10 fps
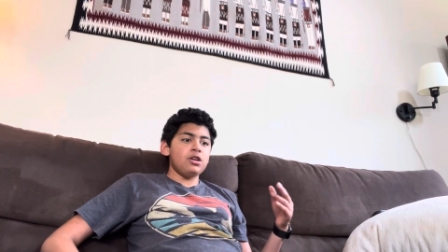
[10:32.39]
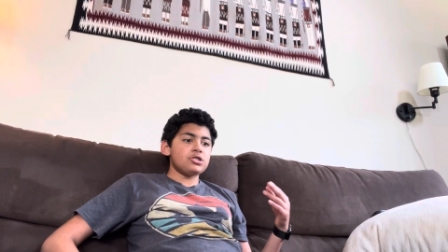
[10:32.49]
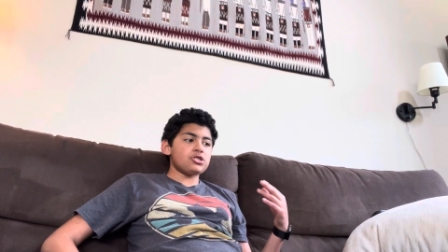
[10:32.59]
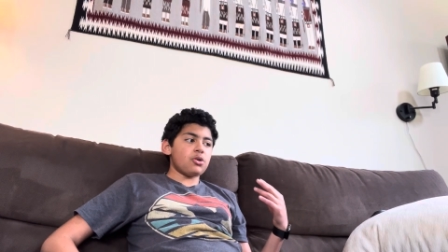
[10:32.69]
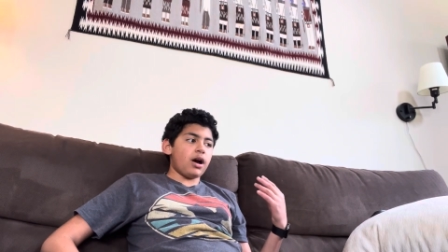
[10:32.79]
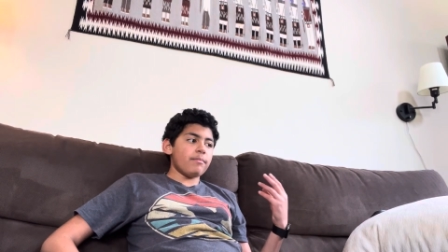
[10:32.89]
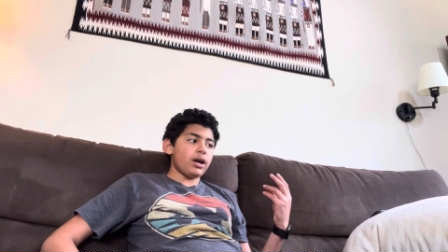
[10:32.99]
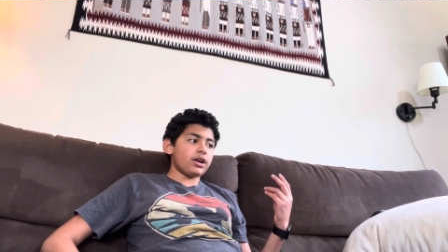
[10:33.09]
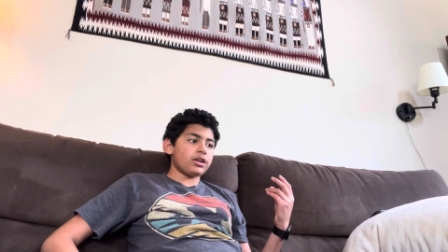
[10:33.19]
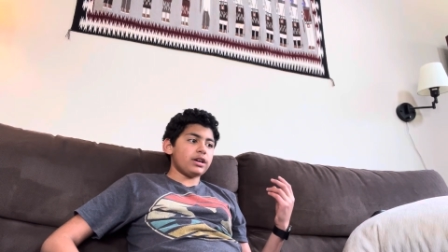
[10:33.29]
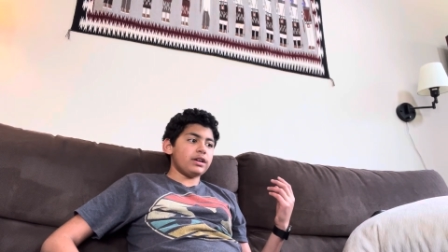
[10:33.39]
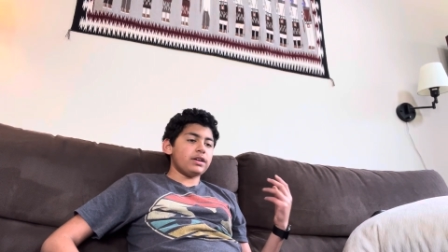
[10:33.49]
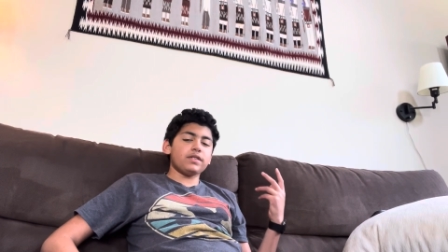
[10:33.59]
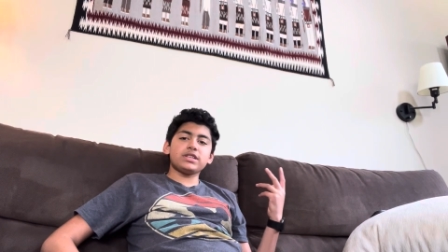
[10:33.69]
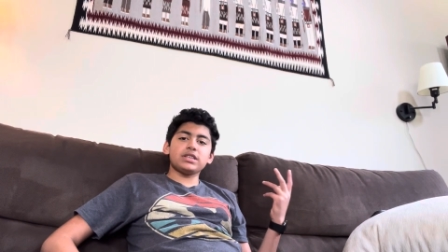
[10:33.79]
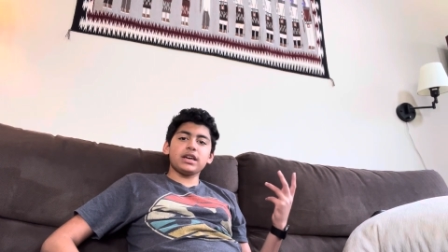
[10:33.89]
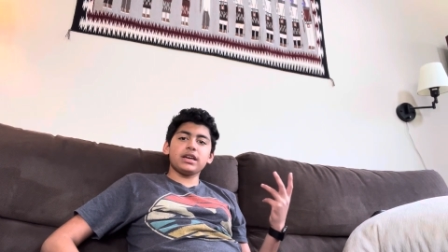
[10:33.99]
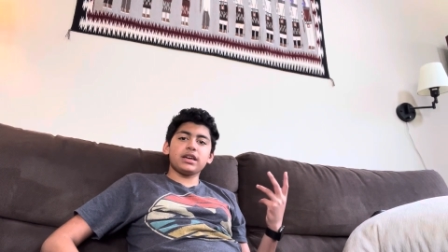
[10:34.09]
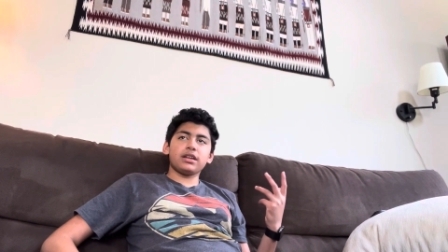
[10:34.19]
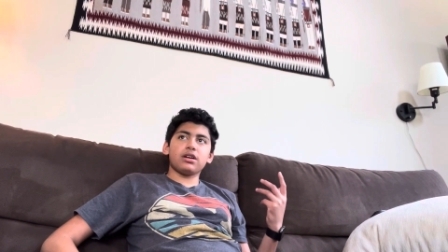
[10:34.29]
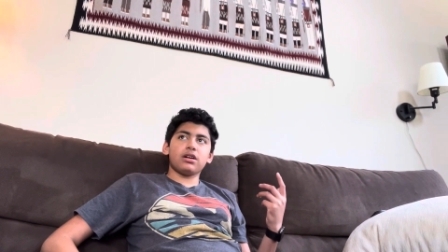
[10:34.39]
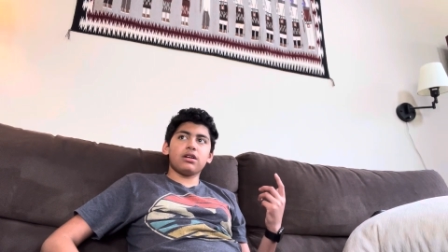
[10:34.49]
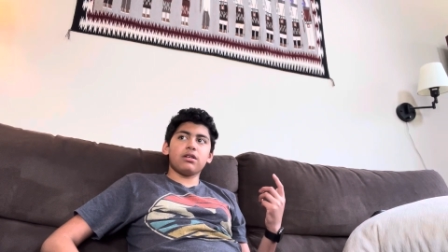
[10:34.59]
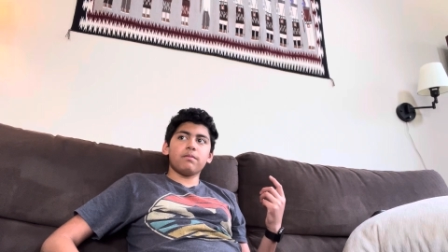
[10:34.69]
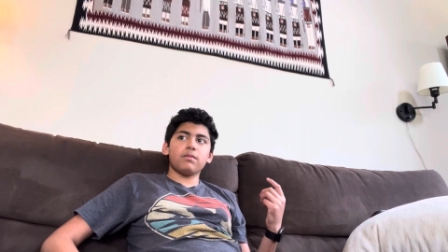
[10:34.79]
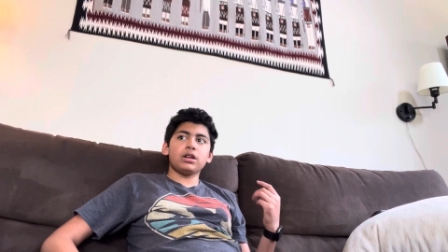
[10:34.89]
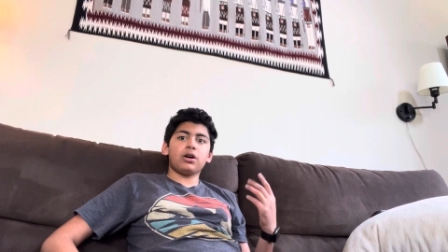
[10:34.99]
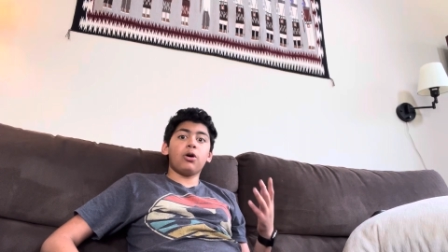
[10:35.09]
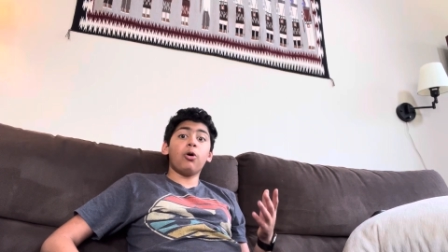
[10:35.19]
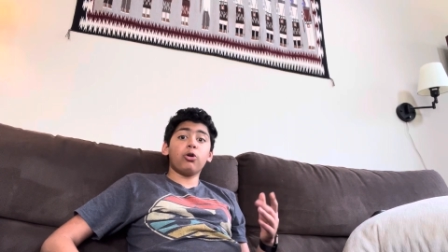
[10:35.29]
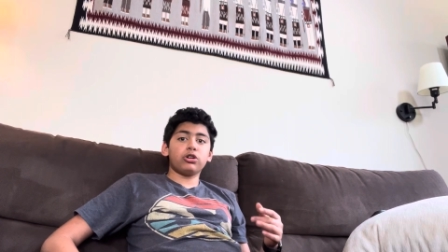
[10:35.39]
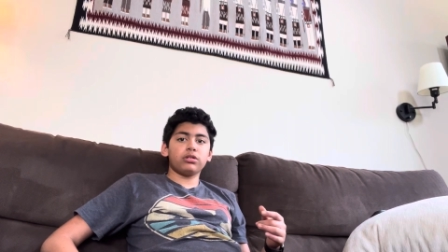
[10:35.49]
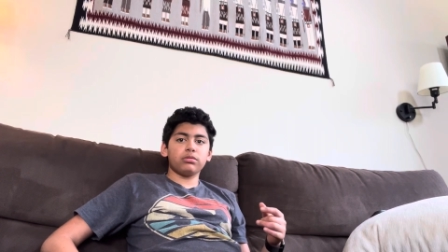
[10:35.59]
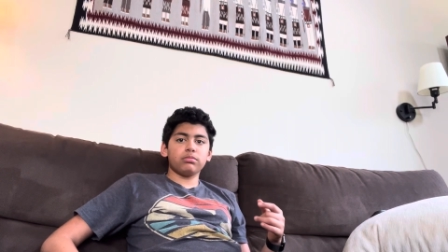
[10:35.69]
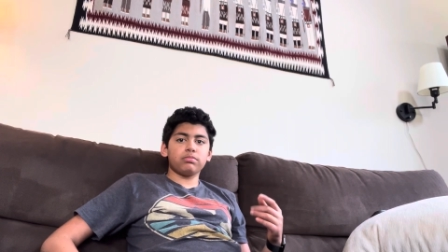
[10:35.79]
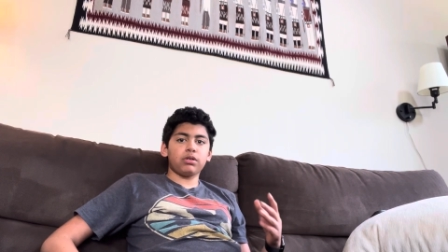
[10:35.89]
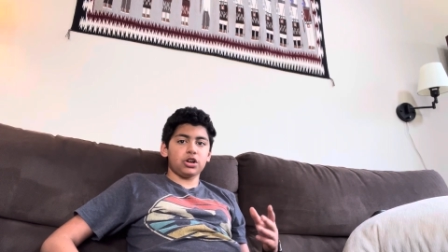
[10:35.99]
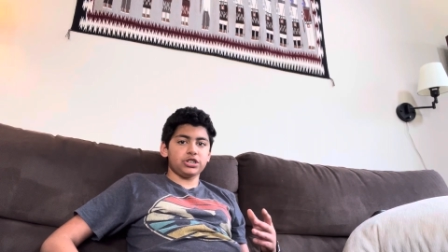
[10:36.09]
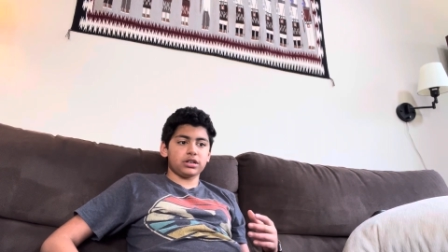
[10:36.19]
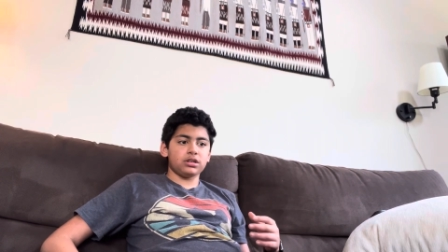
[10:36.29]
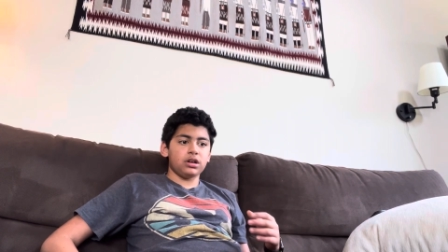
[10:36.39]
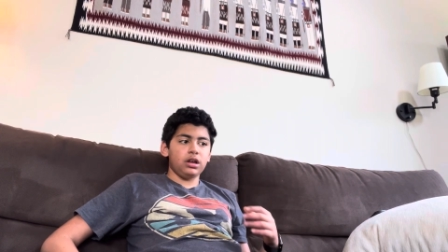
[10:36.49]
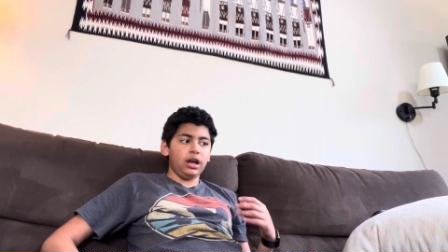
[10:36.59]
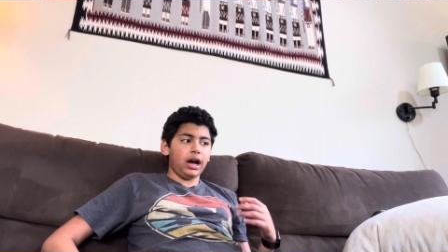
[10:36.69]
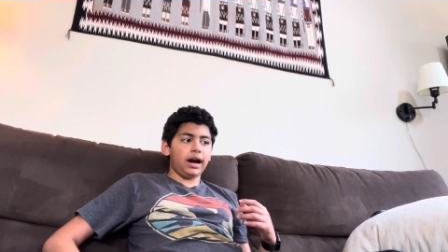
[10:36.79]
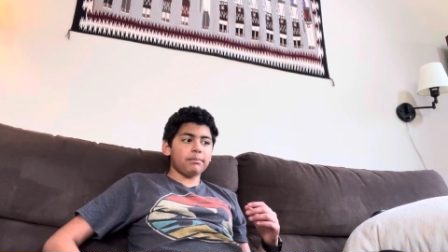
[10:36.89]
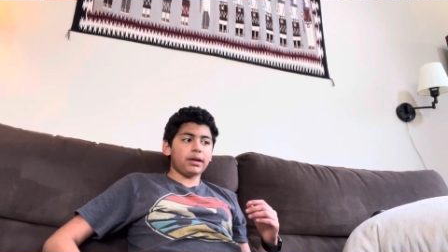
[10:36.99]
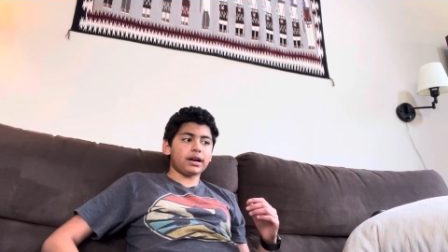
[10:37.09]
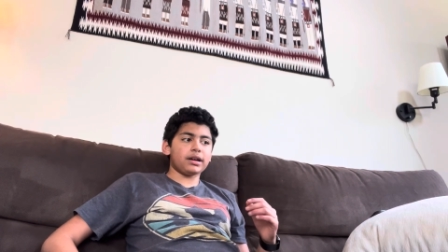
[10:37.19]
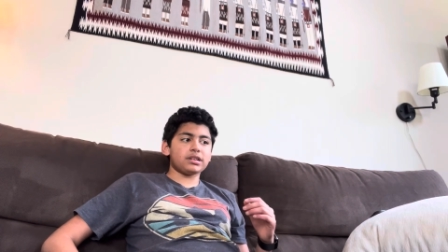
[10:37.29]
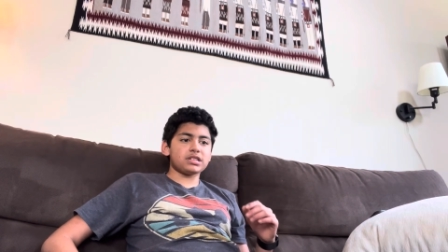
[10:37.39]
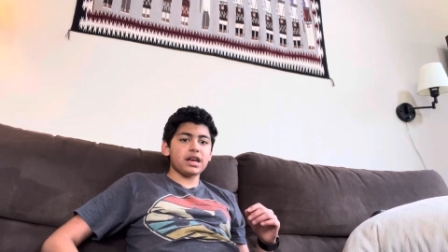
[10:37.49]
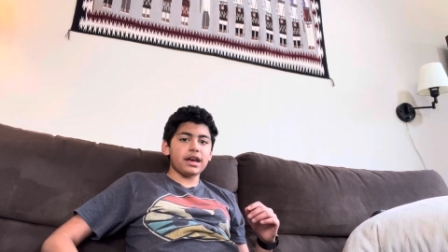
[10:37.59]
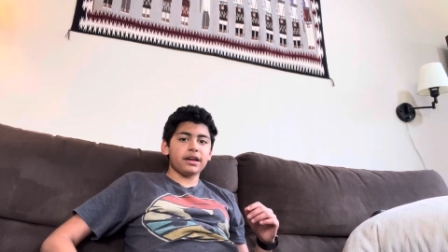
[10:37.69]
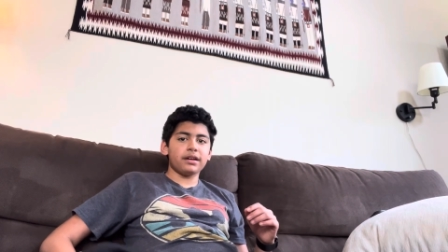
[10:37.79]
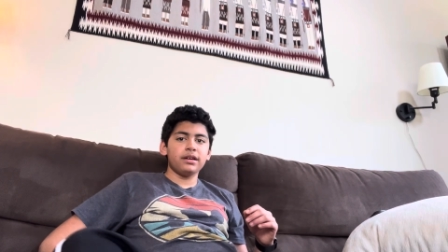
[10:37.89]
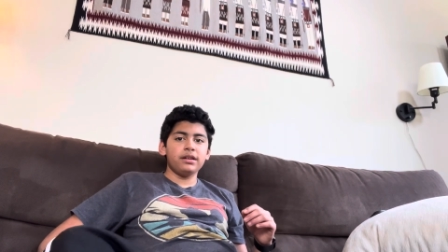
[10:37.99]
So I'm not. It, let's say in a in a Hulk project, I'm not gonna say,